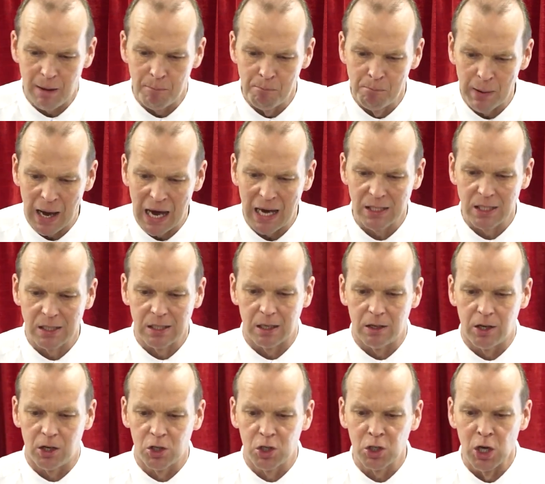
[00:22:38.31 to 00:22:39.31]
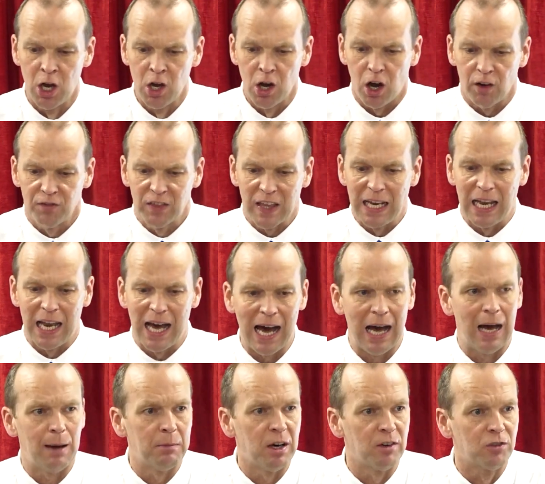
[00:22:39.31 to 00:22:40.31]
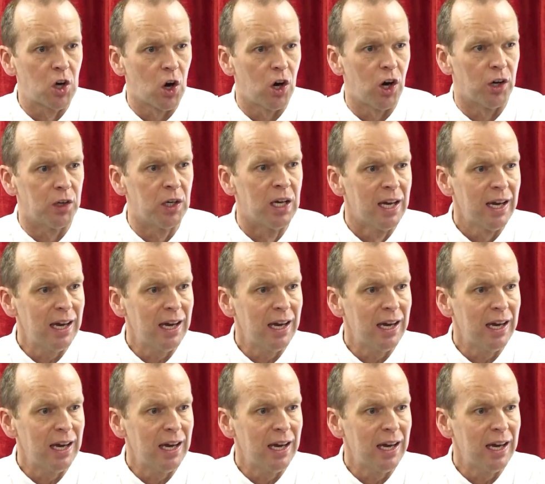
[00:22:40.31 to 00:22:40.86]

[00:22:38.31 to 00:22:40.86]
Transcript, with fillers: ambassadors of the Lamb of God.